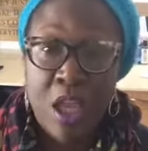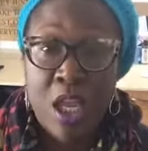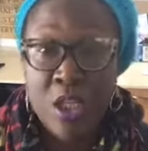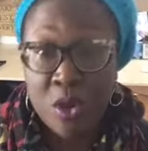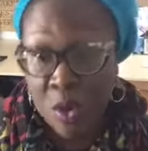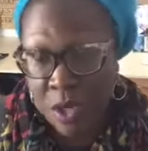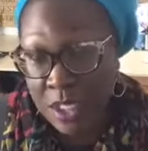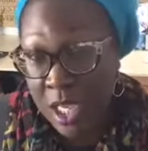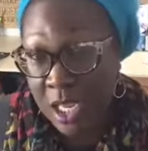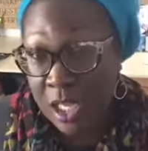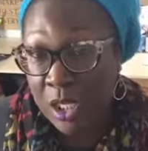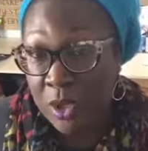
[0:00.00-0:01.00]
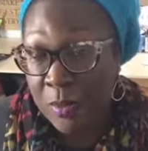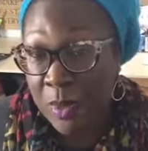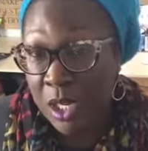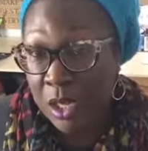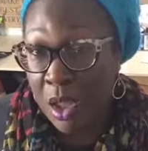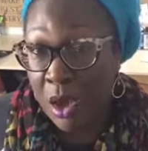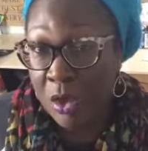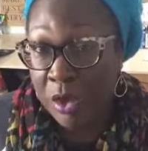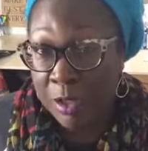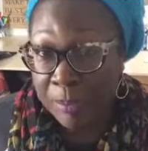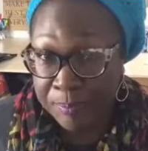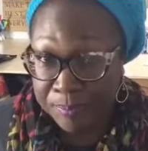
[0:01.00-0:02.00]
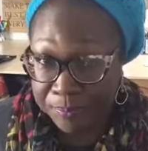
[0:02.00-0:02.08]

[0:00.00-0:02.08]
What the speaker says: It's going to take a little bit longer.